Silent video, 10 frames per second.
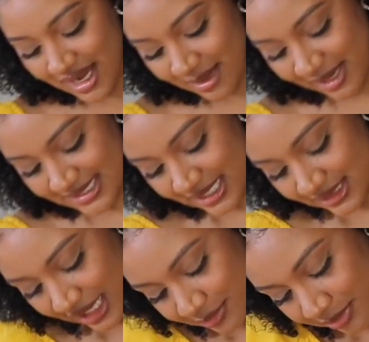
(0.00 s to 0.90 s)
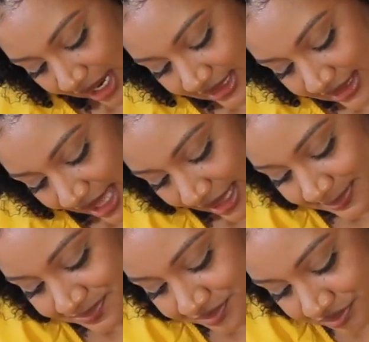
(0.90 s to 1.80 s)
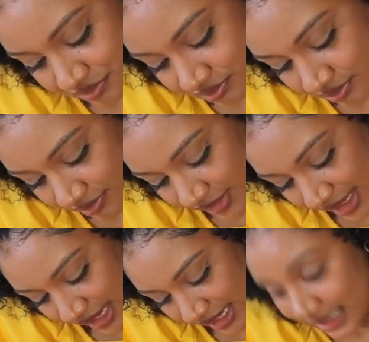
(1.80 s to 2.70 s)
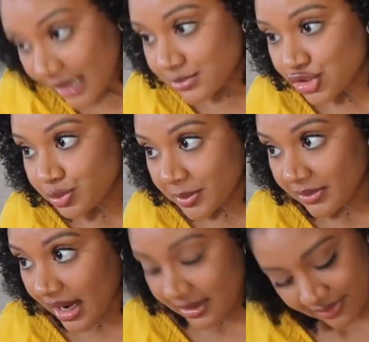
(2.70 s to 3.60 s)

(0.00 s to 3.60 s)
I take a lot of pride in that, and I'm super proud